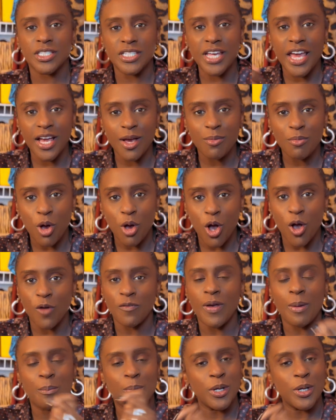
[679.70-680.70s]
take them off
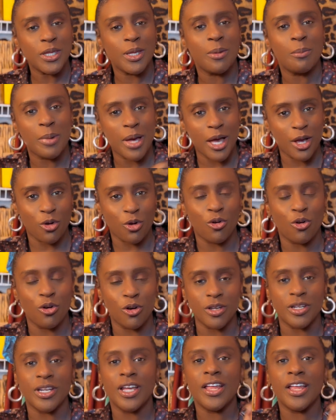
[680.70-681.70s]
and put them back
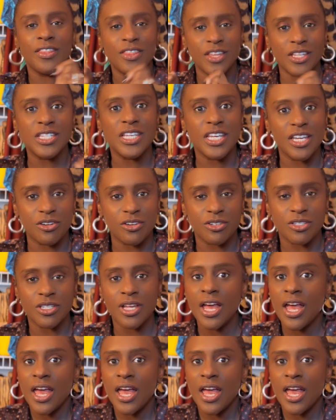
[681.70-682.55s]
on the tiers.